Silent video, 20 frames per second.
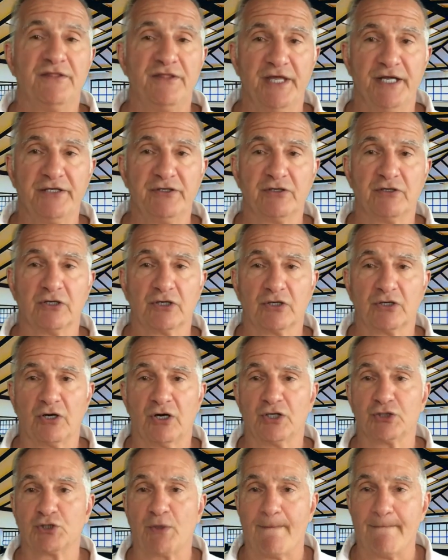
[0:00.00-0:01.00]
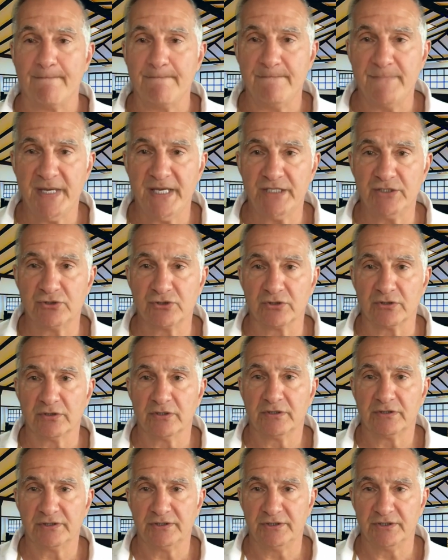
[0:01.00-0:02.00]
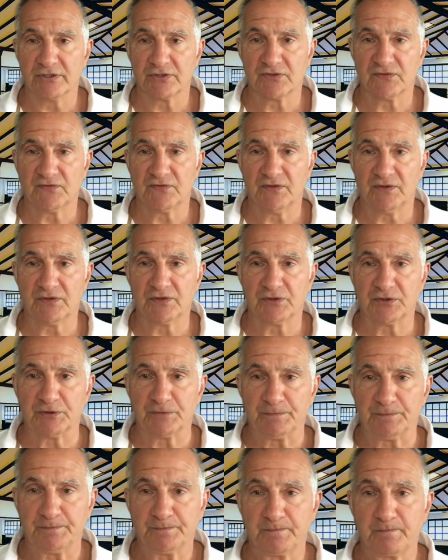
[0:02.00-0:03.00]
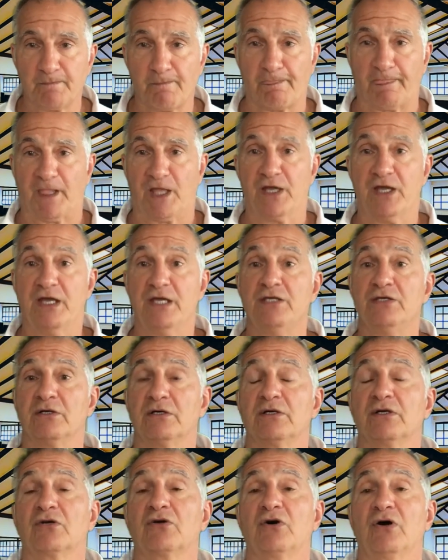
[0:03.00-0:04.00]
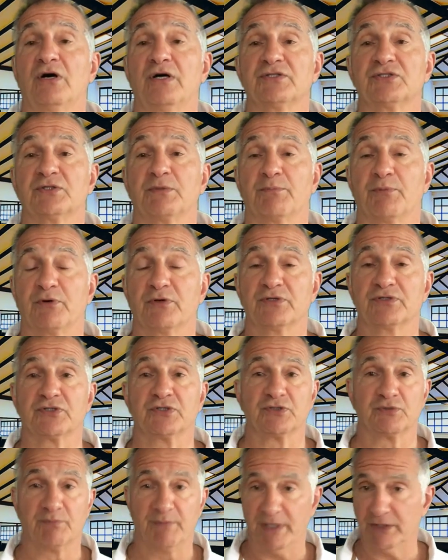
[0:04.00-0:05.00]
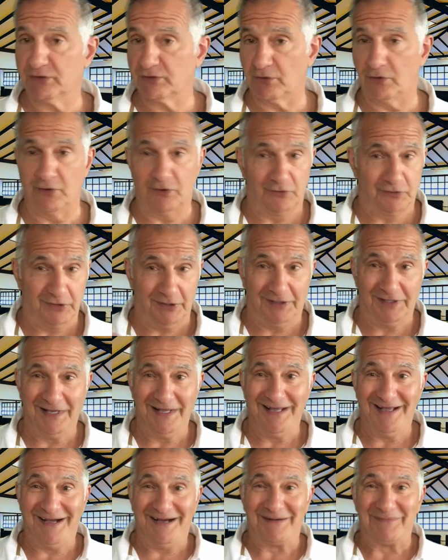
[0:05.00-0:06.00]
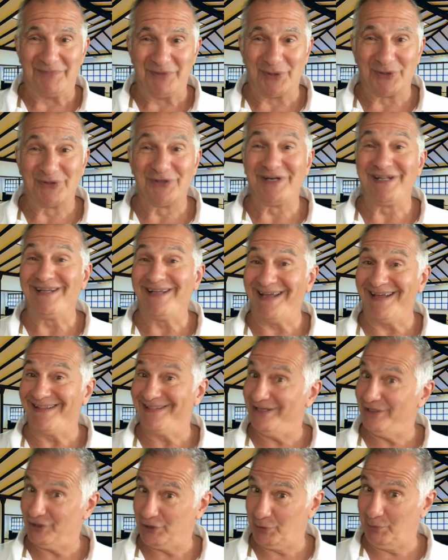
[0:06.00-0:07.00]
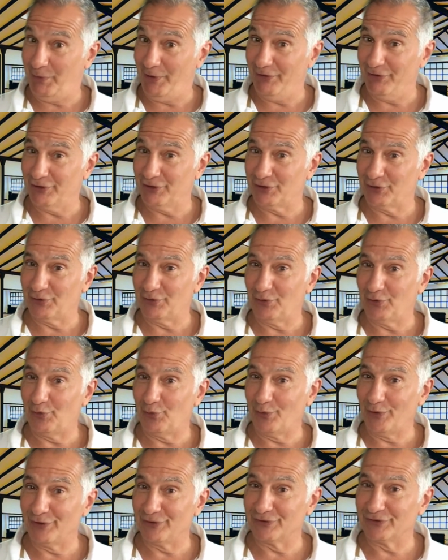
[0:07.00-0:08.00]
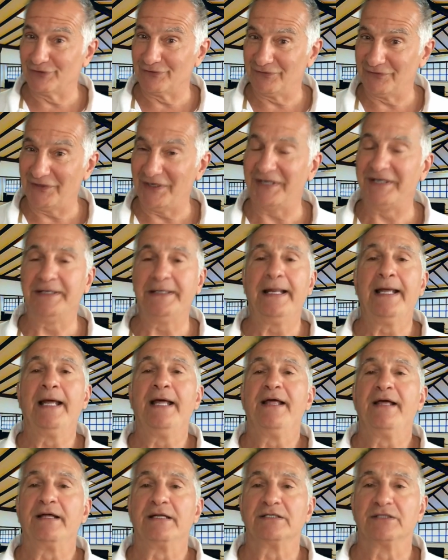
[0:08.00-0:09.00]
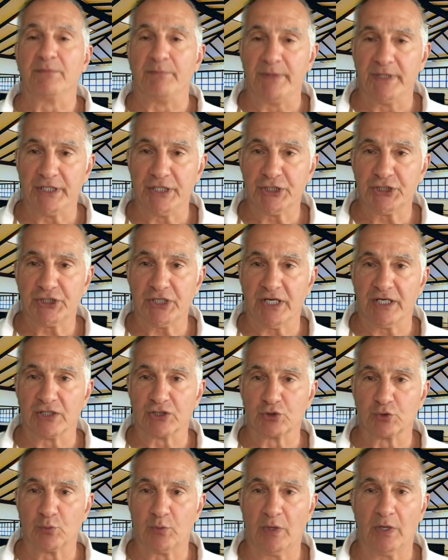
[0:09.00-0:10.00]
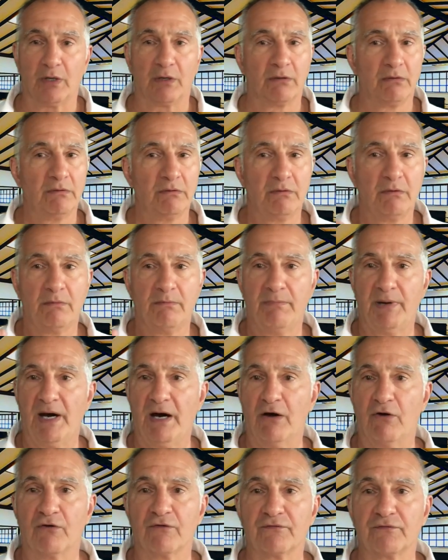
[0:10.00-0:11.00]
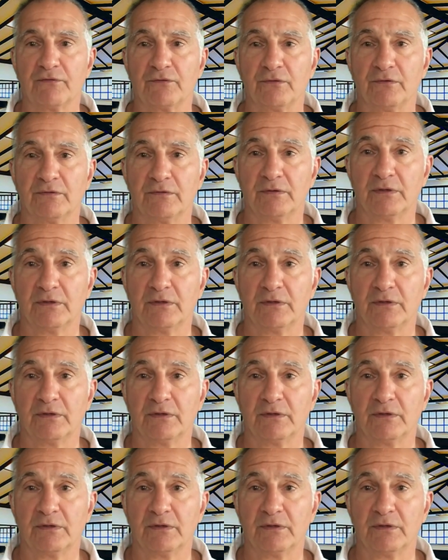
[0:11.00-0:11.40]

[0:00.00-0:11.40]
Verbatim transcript: then you're going to cause major dysfunction. Okay, you're going to cause the person's mental ability and their spiritual will to fight diminish as well. Powerful